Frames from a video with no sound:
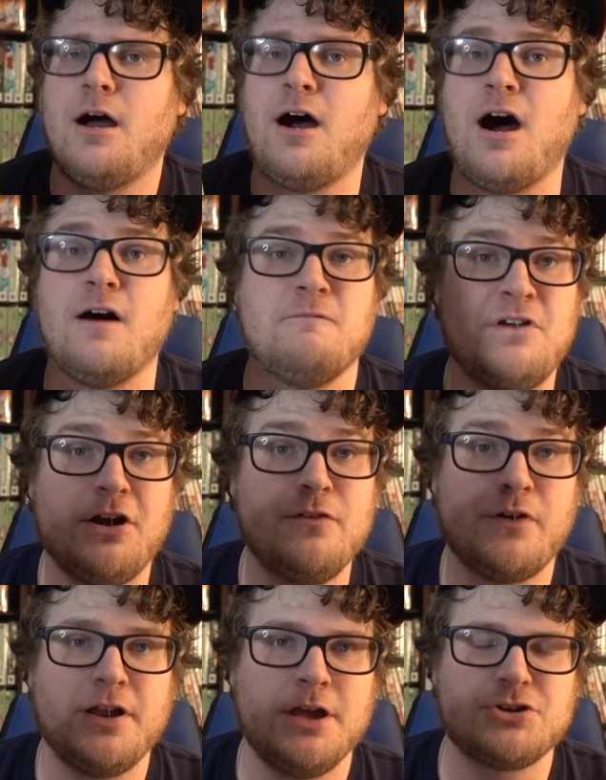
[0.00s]
Very,
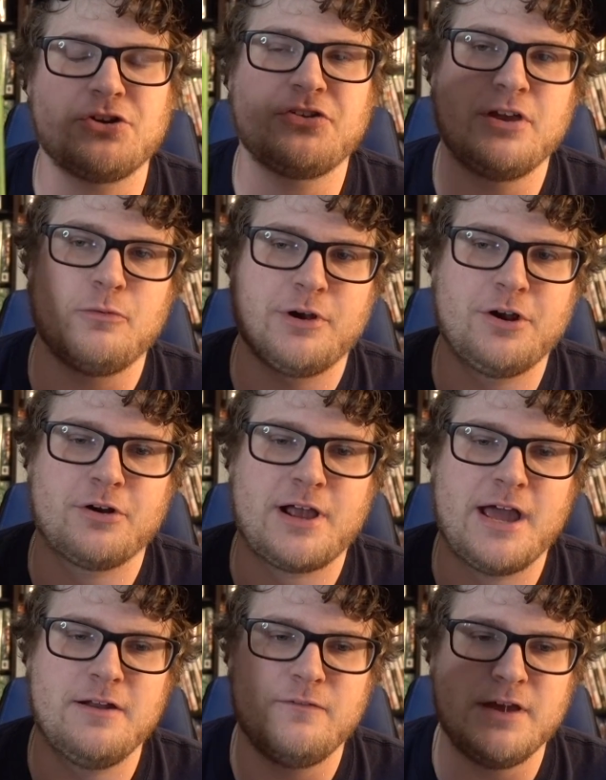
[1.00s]
very interesting, where you're
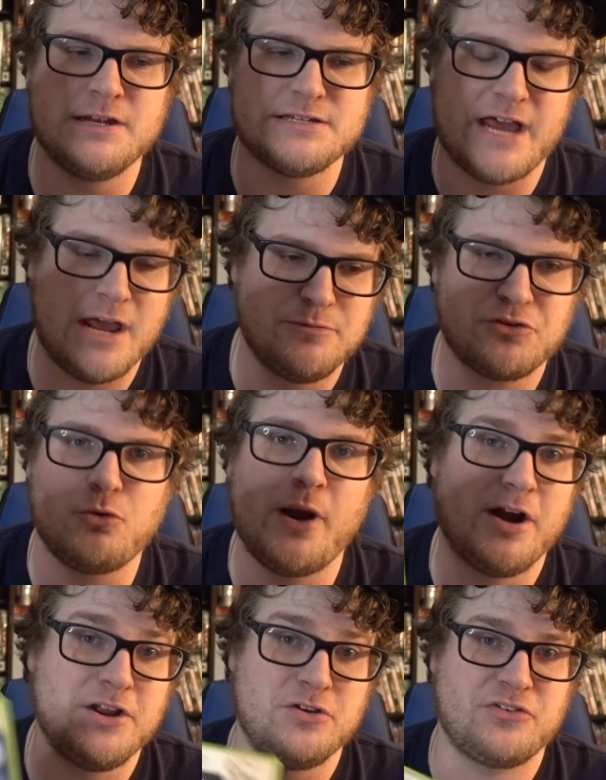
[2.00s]
kind of in Times
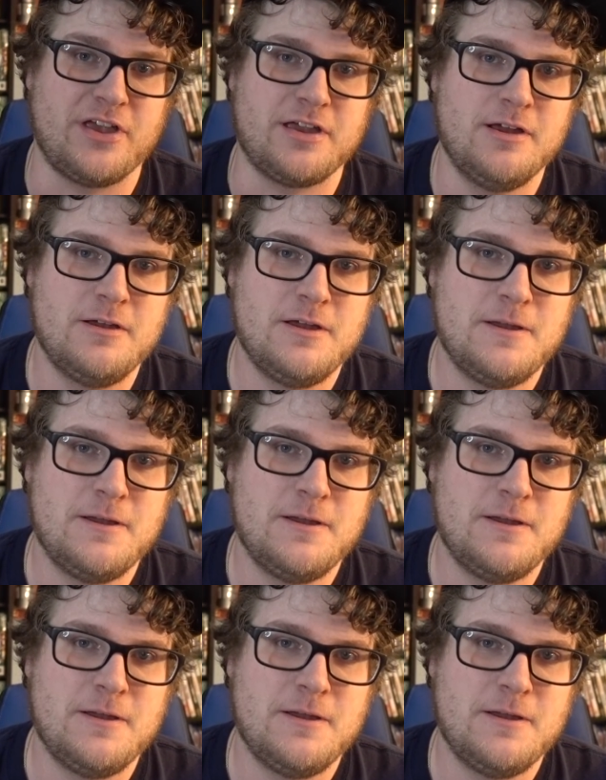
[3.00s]
Square and you just like